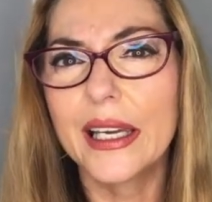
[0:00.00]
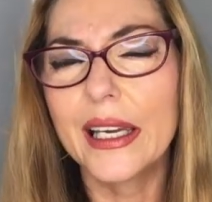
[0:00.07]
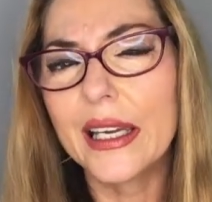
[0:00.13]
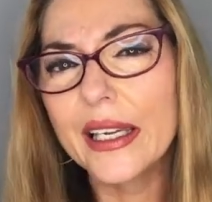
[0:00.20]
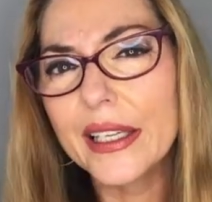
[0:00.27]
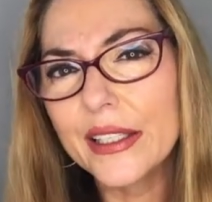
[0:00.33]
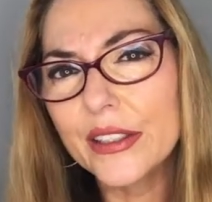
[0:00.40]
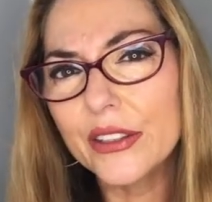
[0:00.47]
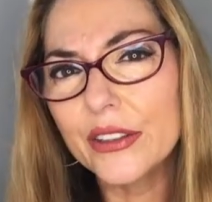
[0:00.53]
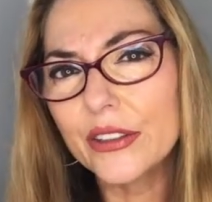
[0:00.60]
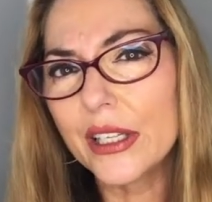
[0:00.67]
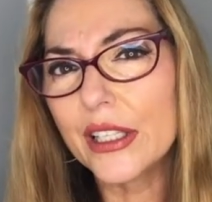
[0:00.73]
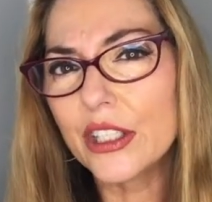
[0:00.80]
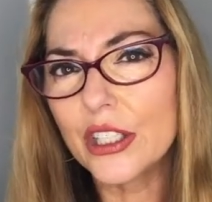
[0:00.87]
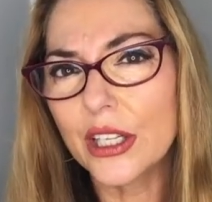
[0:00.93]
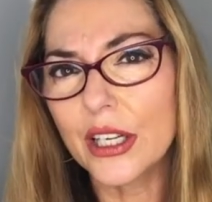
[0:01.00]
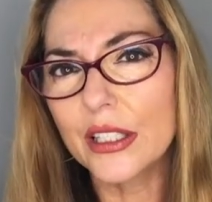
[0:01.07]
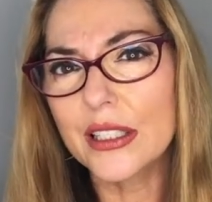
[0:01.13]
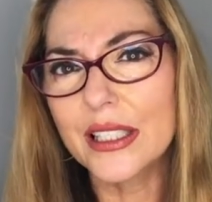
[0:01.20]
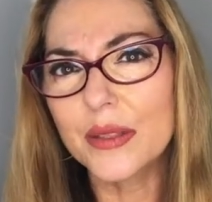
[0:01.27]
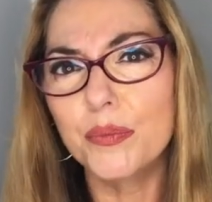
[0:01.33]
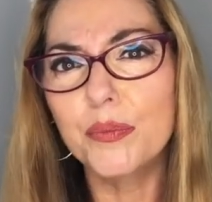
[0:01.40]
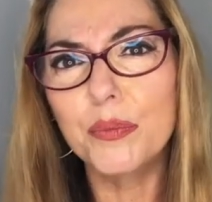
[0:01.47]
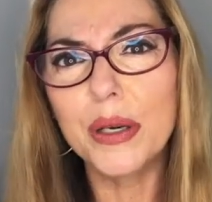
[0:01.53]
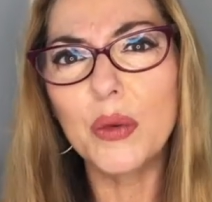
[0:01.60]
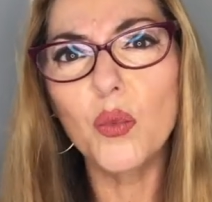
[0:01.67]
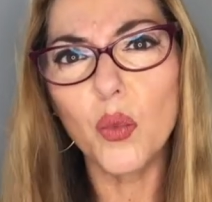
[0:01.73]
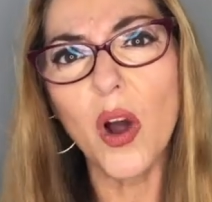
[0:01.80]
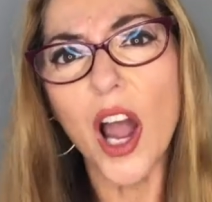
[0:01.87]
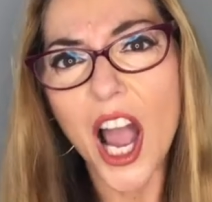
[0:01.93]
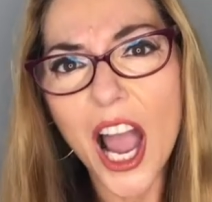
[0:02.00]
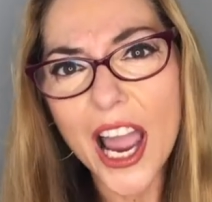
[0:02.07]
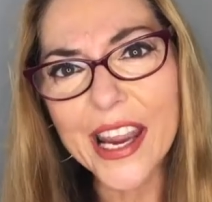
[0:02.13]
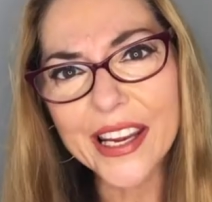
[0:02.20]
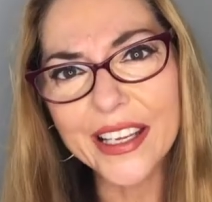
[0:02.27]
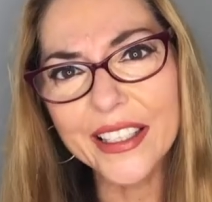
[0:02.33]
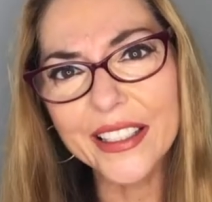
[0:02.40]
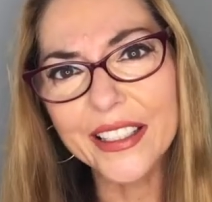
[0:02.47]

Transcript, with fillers: And the grandchild said, "But why?"